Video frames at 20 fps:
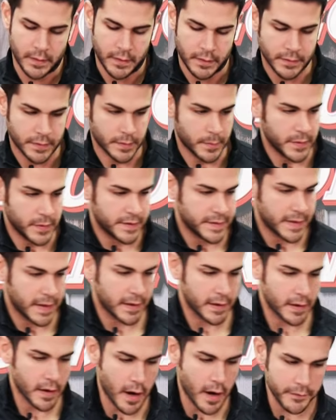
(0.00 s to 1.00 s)
so I'm going to take
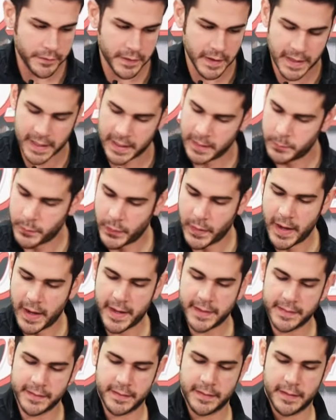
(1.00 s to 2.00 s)
it off the heat
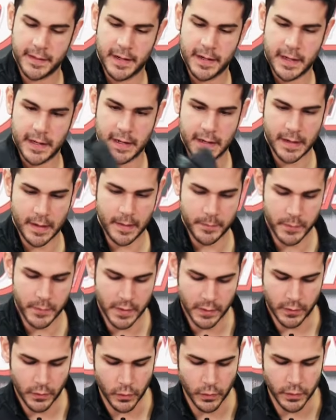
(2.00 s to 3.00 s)
press. I'm going
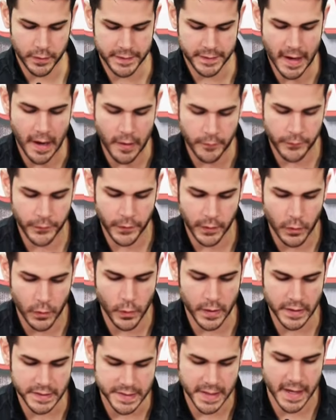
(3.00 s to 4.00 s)
to cool it down for a
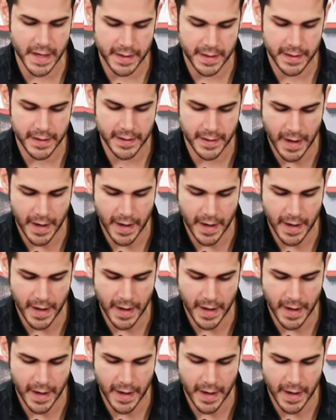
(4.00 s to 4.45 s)
quick second